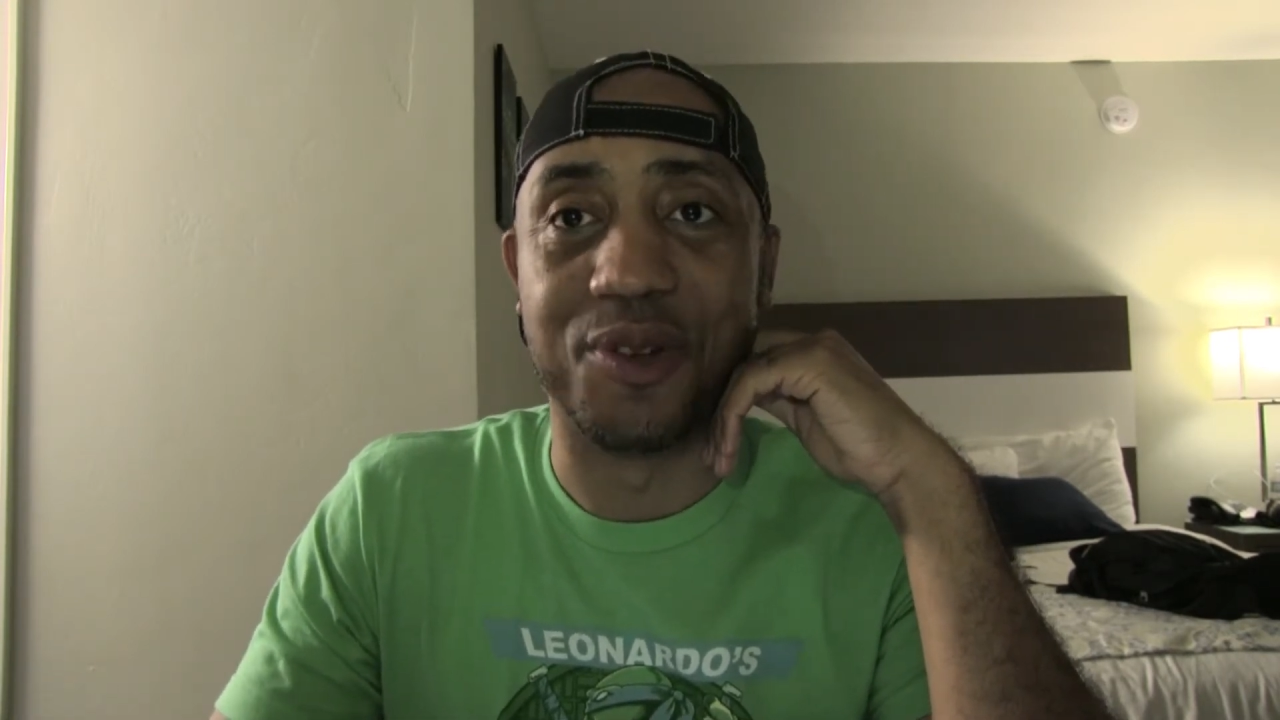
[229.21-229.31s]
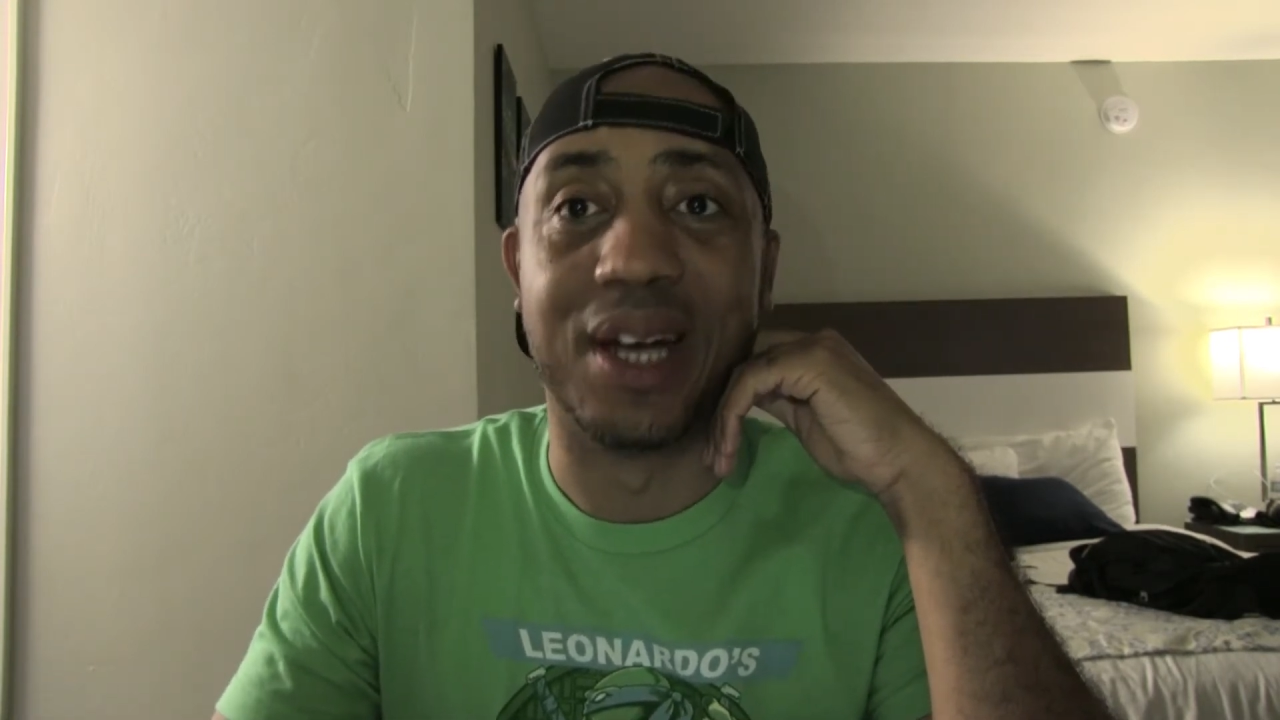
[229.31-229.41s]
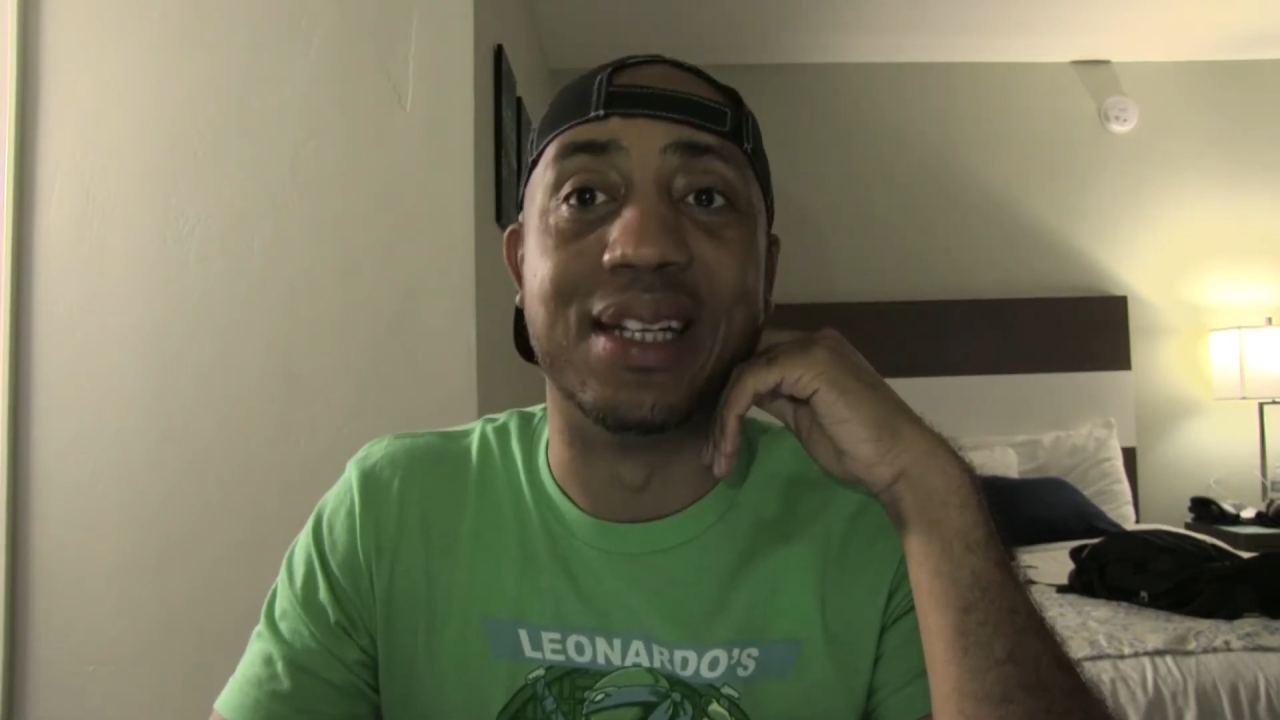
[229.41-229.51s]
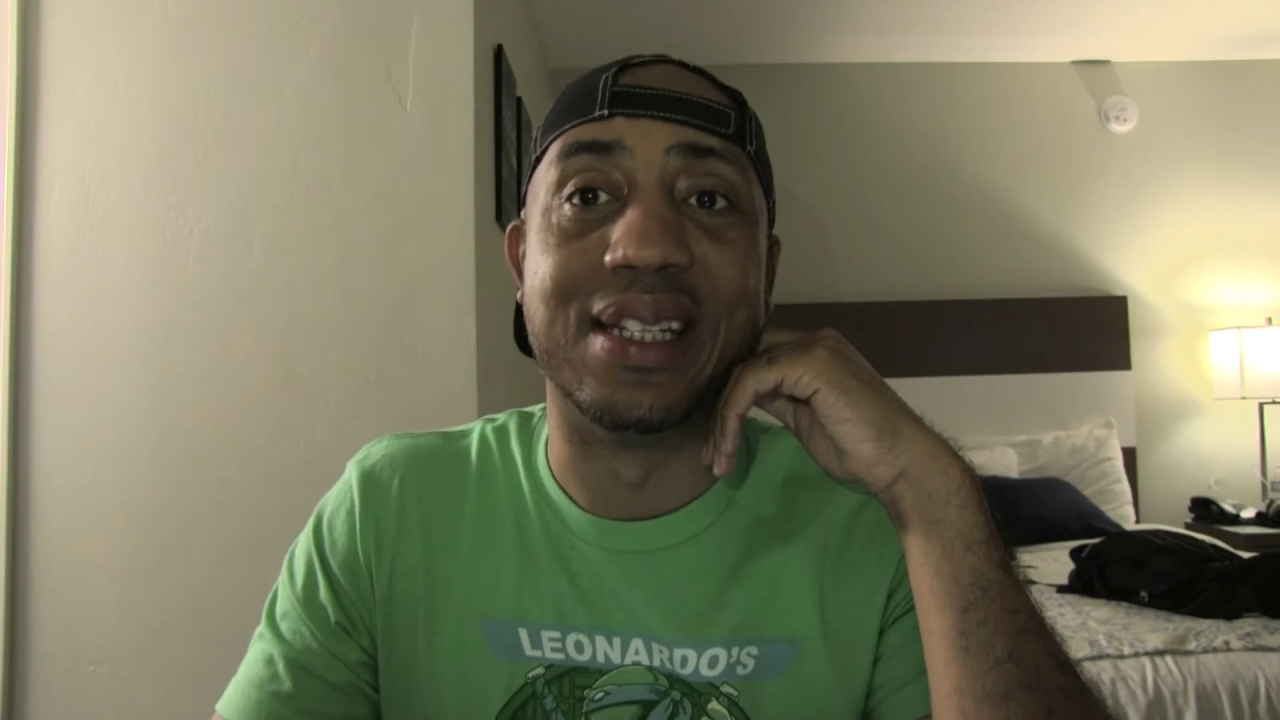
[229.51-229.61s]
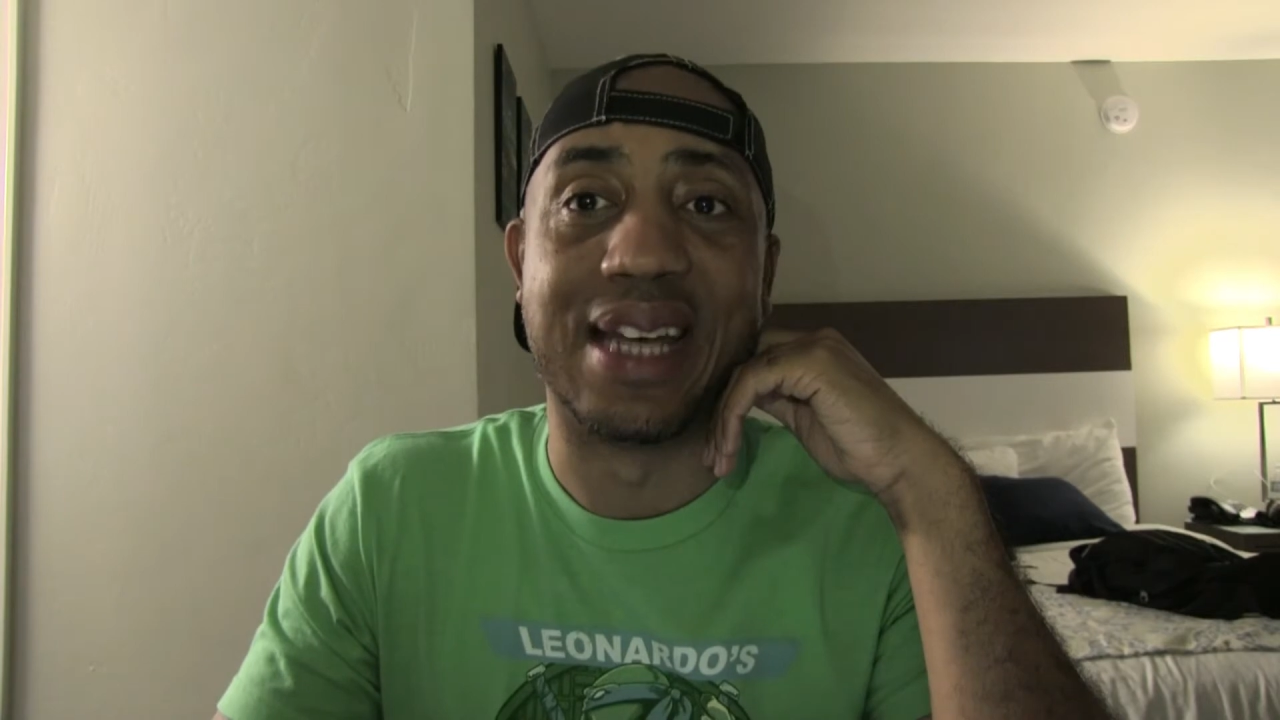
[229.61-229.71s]

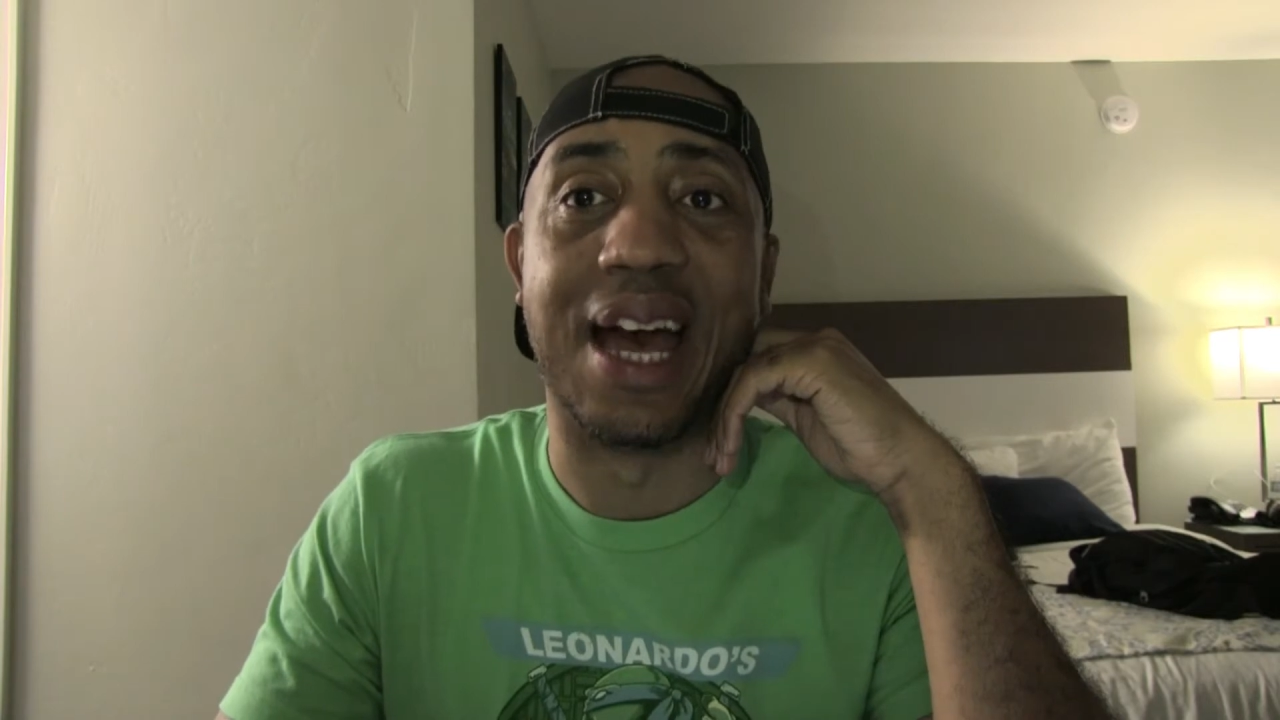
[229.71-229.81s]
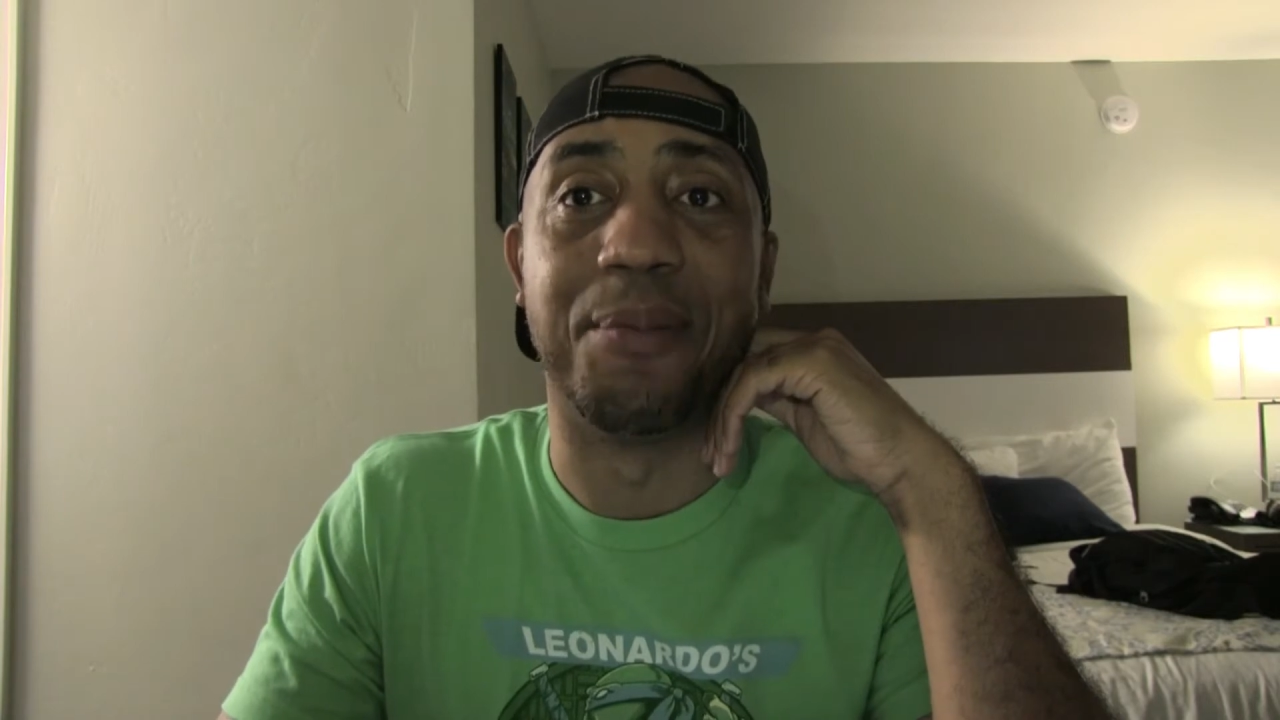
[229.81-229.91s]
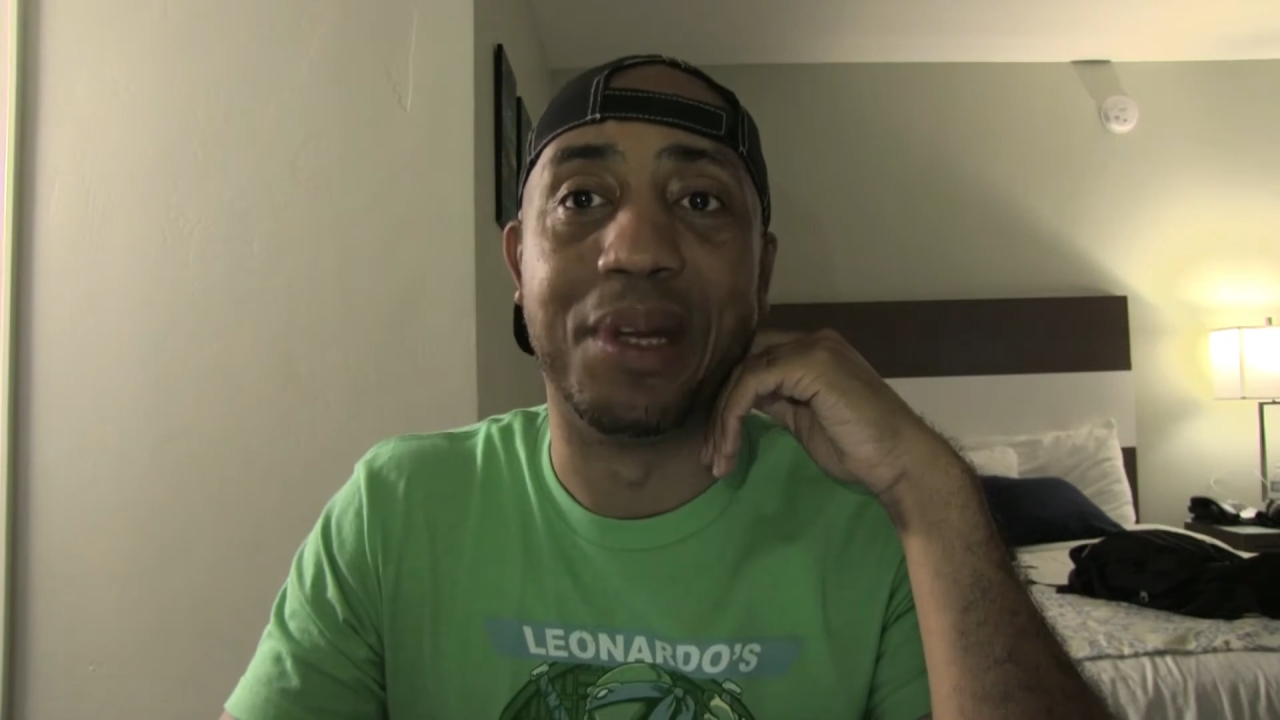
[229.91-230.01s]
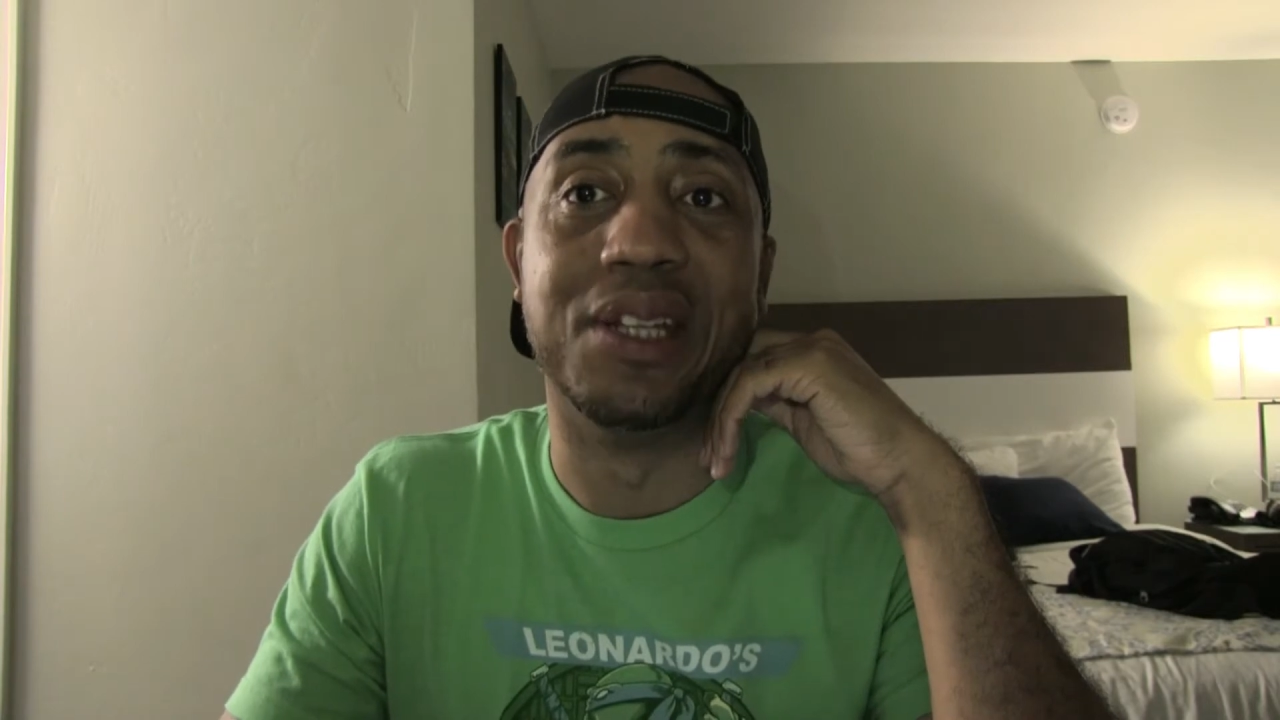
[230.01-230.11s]
trying to tap